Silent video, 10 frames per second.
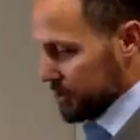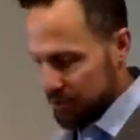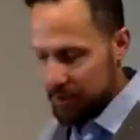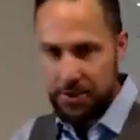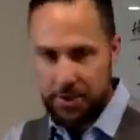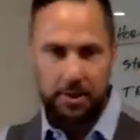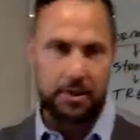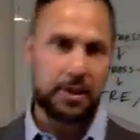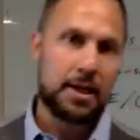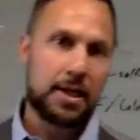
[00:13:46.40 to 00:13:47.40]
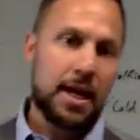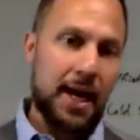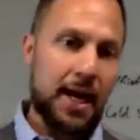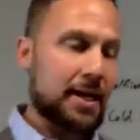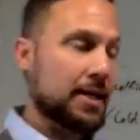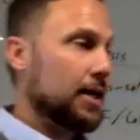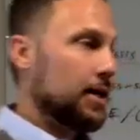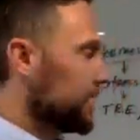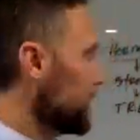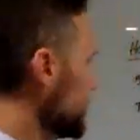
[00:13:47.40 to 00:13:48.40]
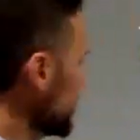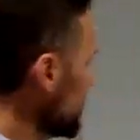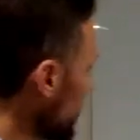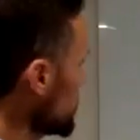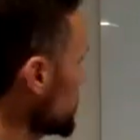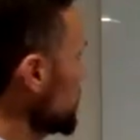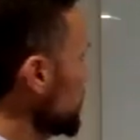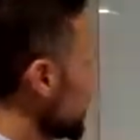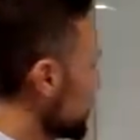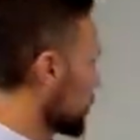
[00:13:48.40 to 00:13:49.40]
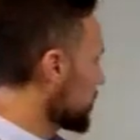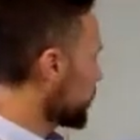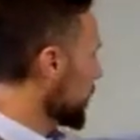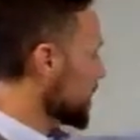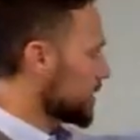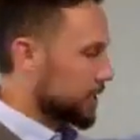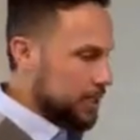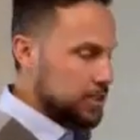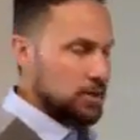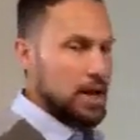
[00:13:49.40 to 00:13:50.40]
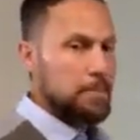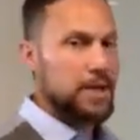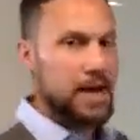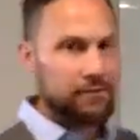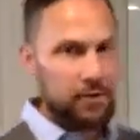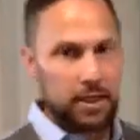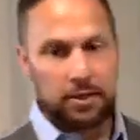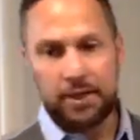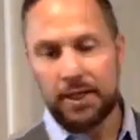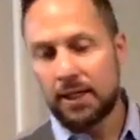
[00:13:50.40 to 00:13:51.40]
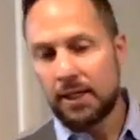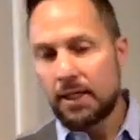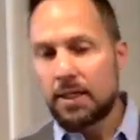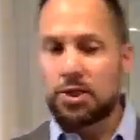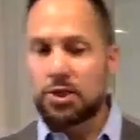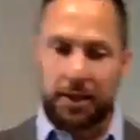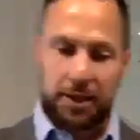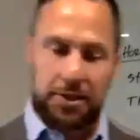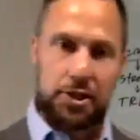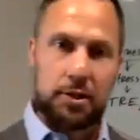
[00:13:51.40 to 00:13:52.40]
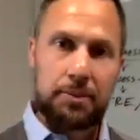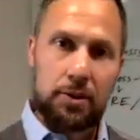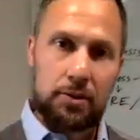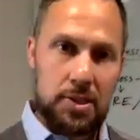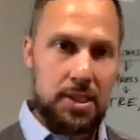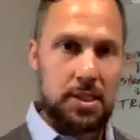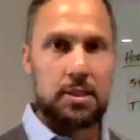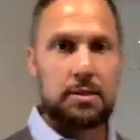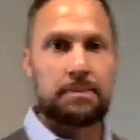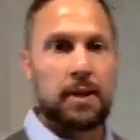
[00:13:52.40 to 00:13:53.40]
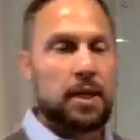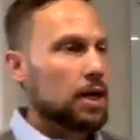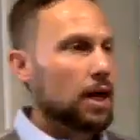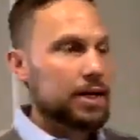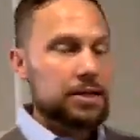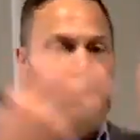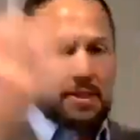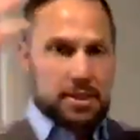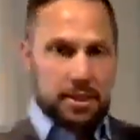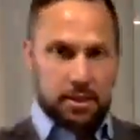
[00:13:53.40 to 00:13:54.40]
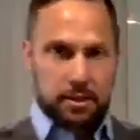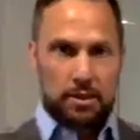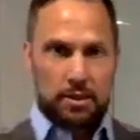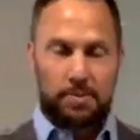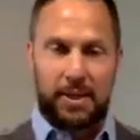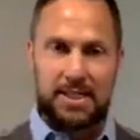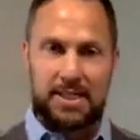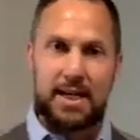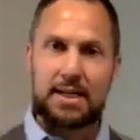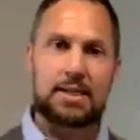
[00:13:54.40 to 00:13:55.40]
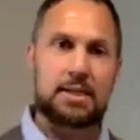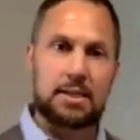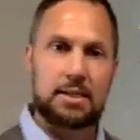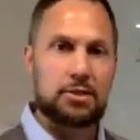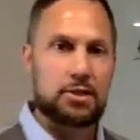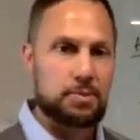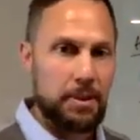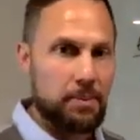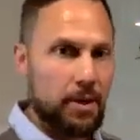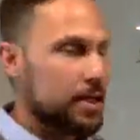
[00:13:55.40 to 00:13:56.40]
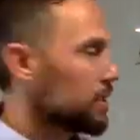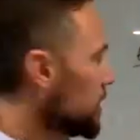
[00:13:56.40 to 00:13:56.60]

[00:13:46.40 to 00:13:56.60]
turn and turn. And it's a great way to get your epinephrine going, strengthens your immune system. I notice that it clears my sinuses, clears my brain.